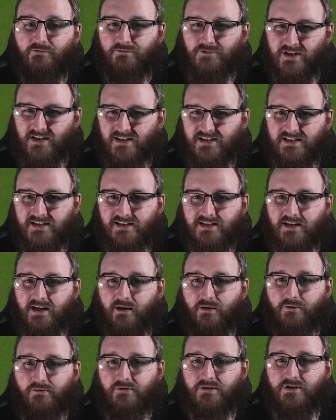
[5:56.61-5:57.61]
just see
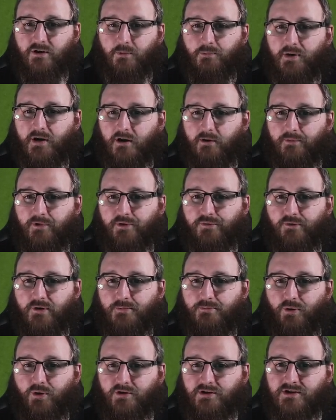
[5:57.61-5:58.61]
out the result, pick up the three
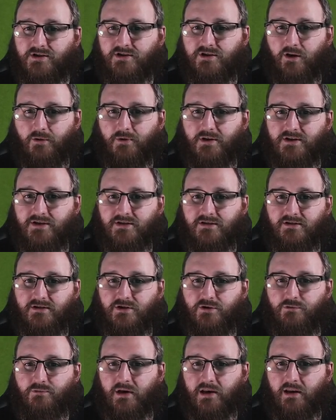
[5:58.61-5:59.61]
points. Thomas
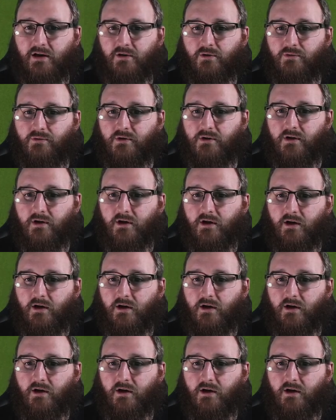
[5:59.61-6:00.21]
to Malone.